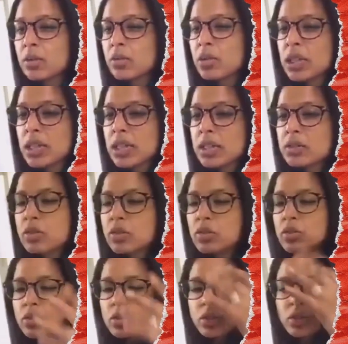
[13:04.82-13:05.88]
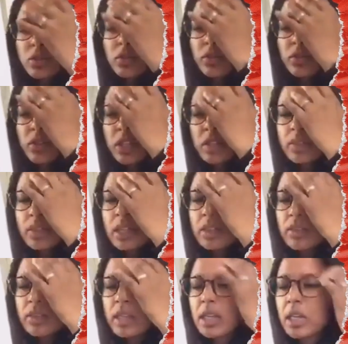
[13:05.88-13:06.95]
need to do?
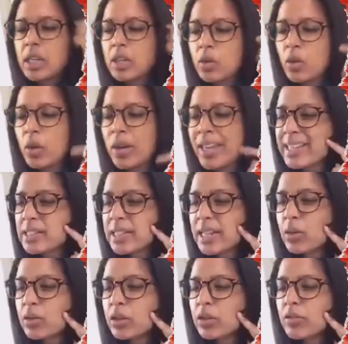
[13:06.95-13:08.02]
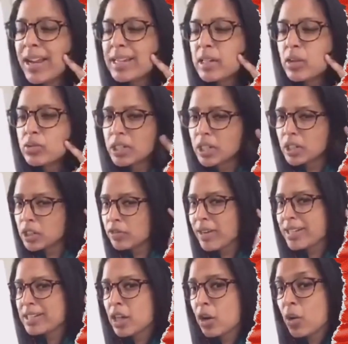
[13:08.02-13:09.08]
Think in your head. Tell your adult.
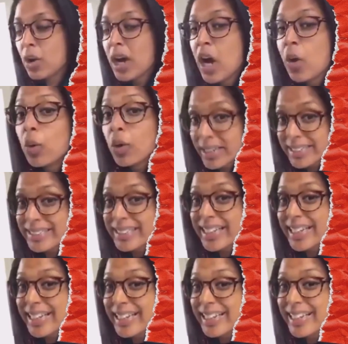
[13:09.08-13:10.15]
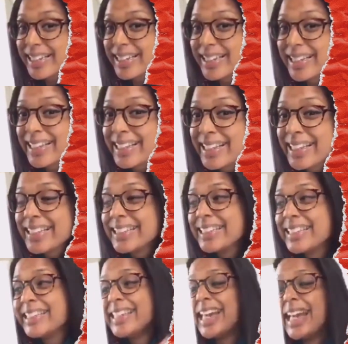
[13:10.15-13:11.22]
What is it?
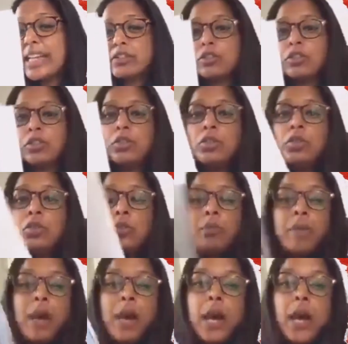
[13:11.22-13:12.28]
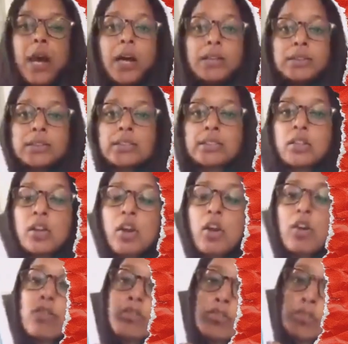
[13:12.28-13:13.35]
Yes, you must
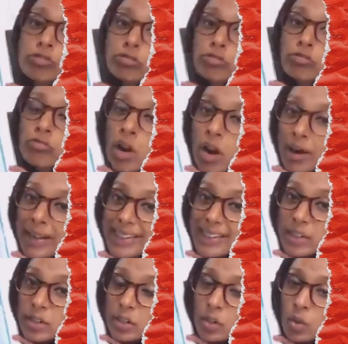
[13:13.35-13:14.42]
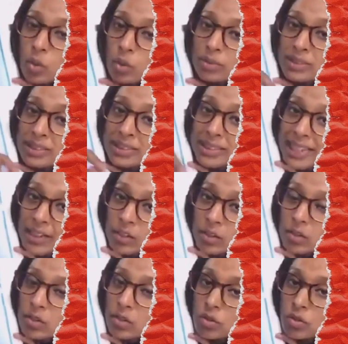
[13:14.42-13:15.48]
write your
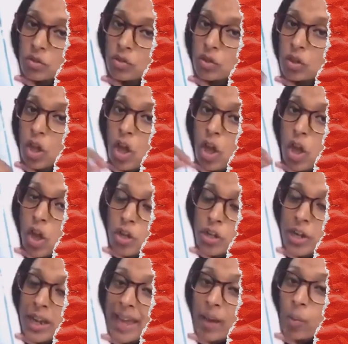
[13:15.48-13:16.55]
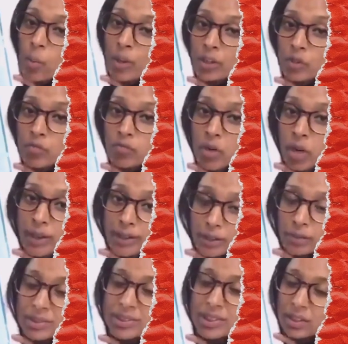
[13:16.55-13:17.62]
sentence. Now, when you write
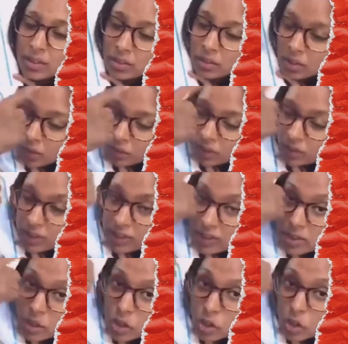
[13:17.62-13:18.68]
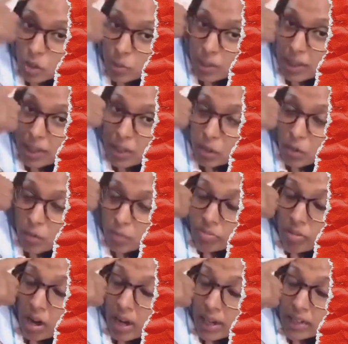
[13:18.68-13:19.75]
your sentence, hopefully it should be in your
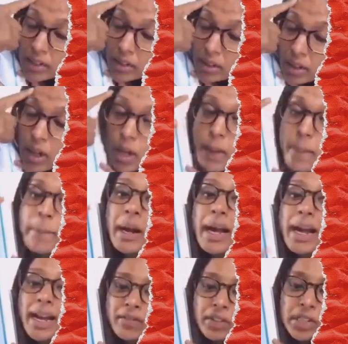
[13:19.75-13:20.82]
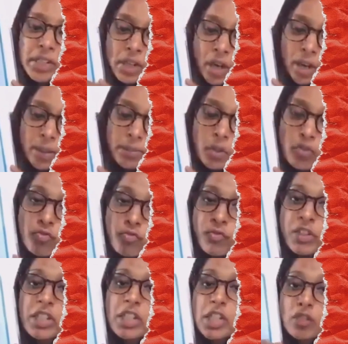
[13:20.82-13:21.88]
brain, but every time you
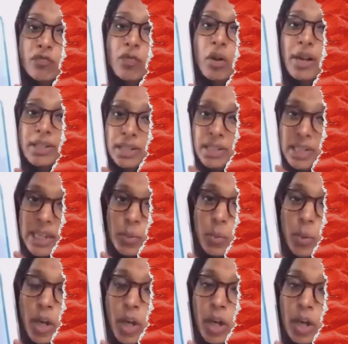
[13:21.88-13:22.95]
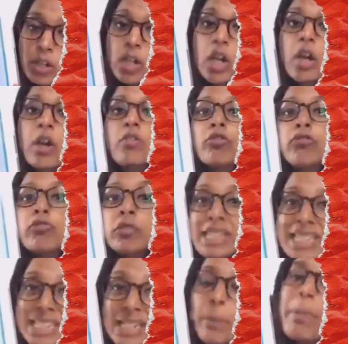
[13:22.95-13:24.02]
finish writing a word,
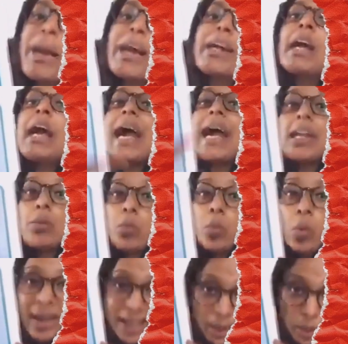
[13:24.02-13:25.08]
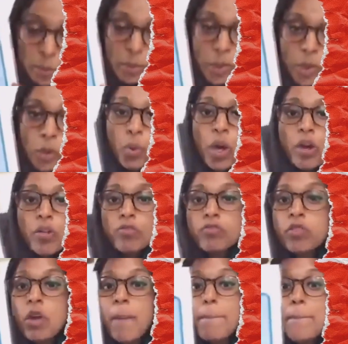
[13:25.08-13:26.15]
read it back and it will help you
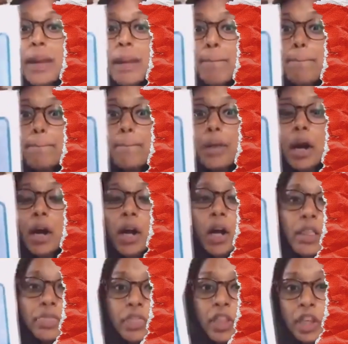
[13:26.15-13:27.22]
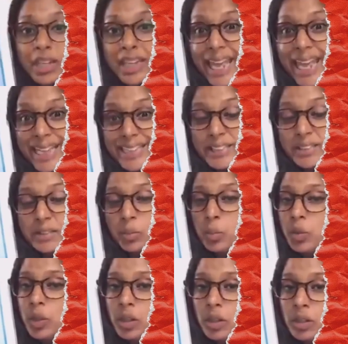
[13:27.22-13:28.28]
remember the next
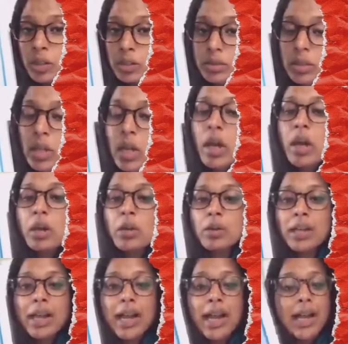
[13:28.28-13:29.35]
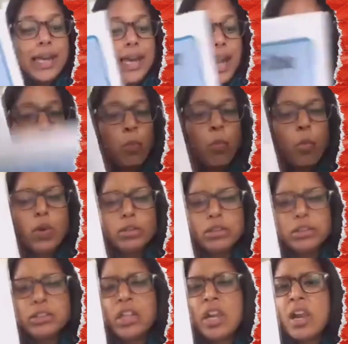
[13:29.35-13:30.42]
word. Okay, and what's
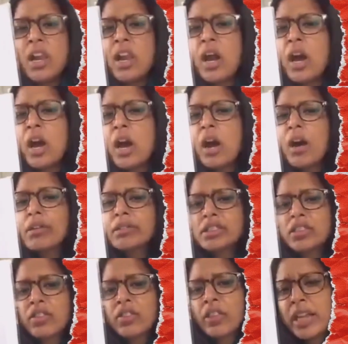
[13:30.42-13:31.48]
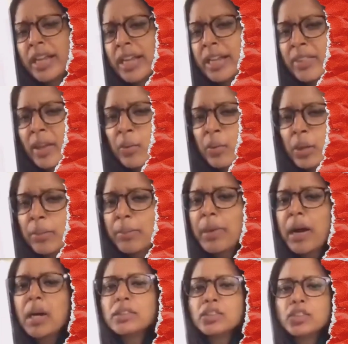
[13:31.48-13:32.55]
the last thing that we
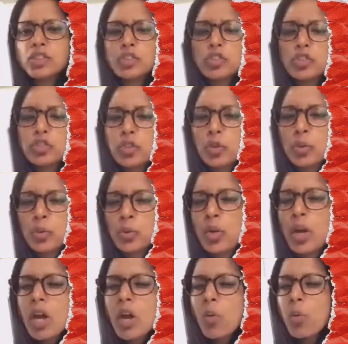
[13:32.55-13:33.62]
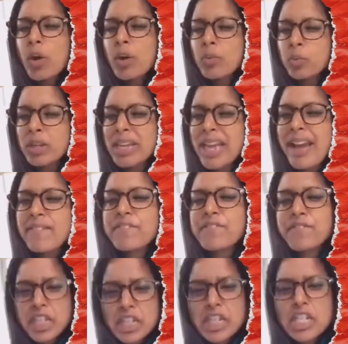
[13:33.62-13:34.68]
must do when we have
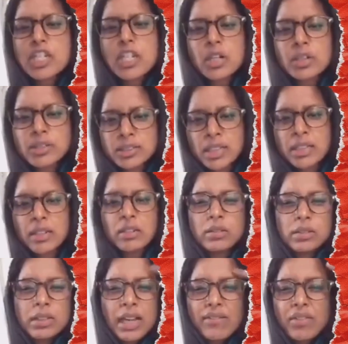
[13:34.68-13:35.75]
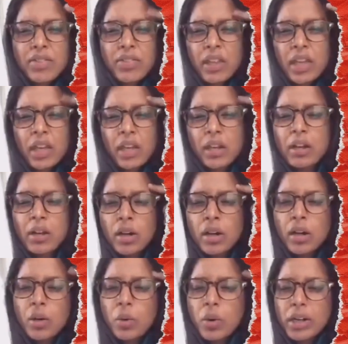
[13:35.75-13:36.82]
finished our sentence? Have a think.
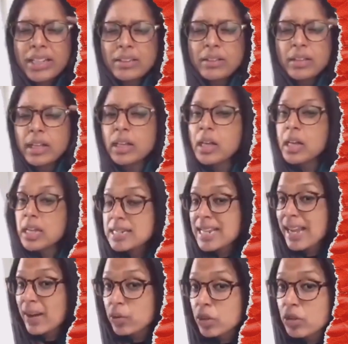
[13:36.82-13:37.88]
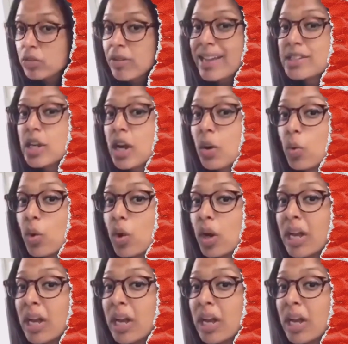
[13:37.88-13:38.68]
What is it? Tell your adult.